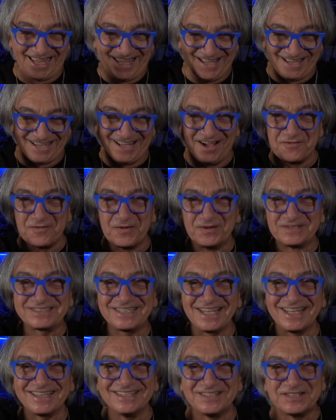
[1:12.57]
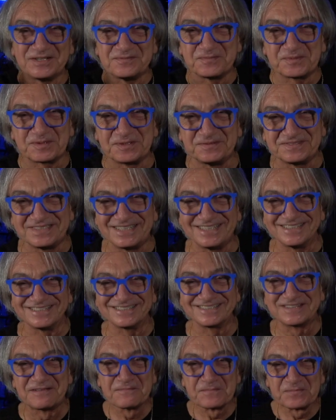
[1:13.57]
i won't say the number of
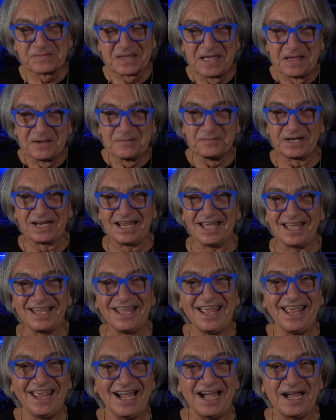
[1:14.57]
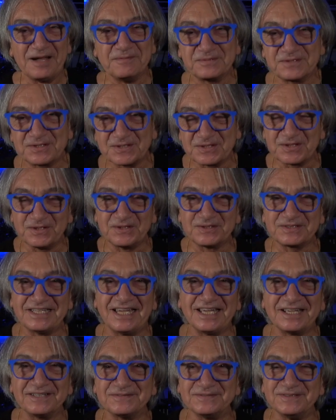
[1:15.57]
years but i i'm so
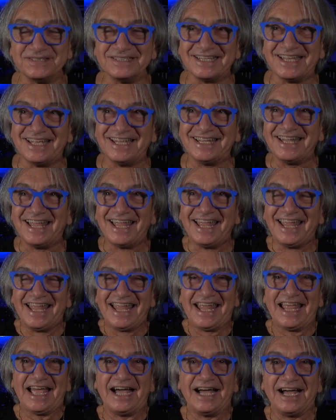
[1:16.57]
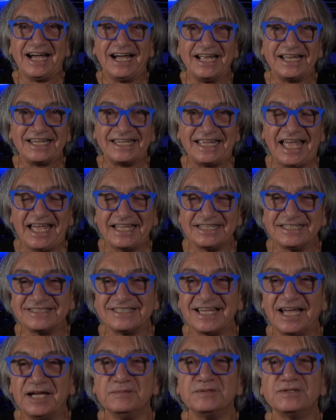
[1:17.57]
thankful that uh, you had the
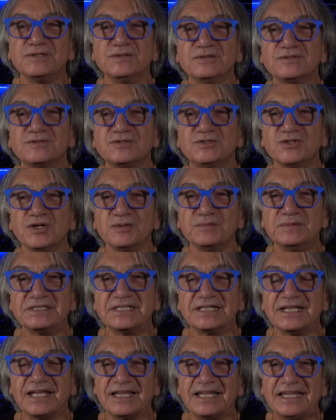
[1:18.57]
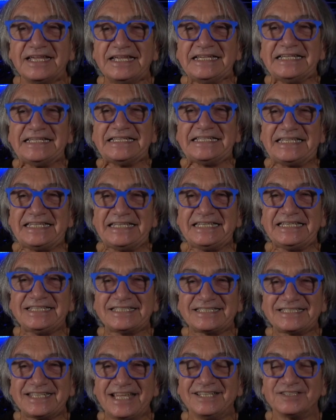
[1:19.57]
time to, to join me today. Guy
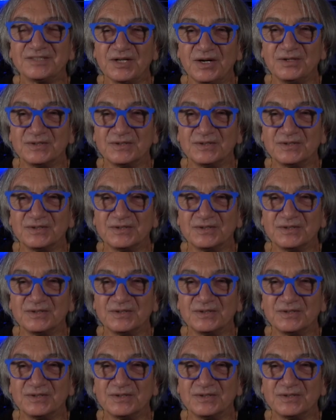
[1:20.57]
saint